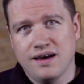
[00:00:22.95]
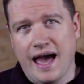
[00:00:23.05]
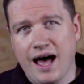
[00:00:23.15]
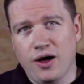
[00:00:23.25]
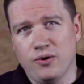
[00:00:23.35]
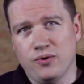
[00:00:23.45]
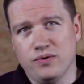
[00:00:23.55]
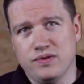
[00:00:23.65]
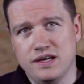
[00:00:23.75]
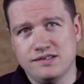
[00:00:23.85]

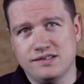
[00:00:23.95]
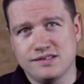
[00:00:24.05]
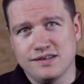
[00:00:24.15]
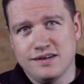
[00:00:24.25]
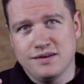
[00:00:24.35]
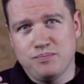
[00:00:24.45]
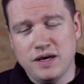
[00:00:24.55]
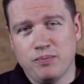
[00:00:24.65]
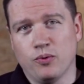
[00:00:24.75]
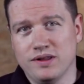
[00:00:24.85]
how these
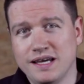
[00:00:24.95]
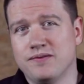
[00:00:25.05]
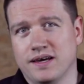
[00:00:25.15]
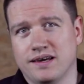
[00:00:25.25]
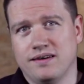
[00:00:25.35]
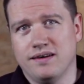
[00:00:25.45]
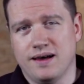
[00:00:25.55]
people were living.